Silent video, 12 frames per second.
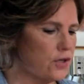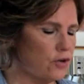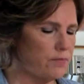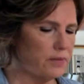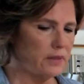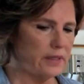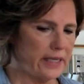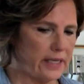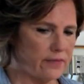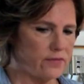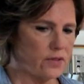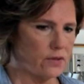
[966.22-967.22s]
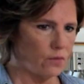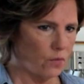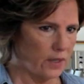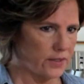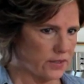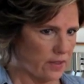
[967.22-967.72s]
you believed
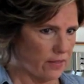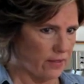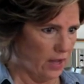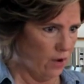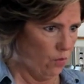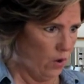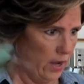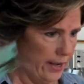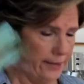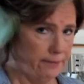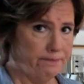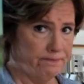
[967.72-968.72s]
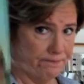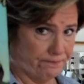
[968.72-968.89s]
was the one,